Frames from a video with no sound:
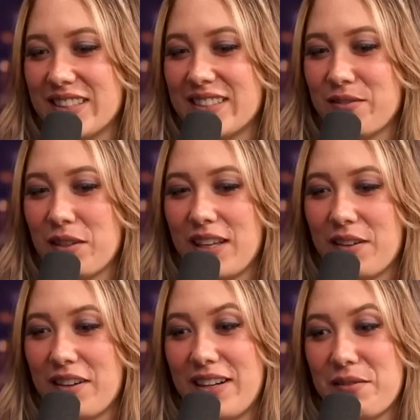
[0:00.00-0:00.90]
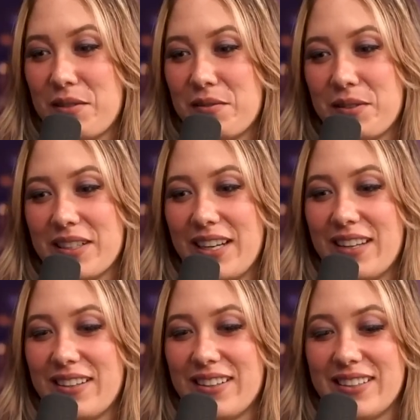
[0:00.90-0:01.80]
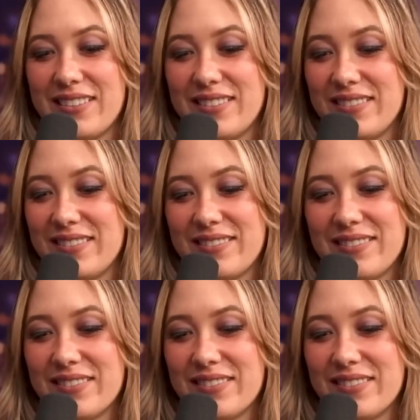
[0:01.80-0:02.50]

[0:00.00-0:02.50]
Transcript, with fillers: we just we're like, all right, well, we're together and.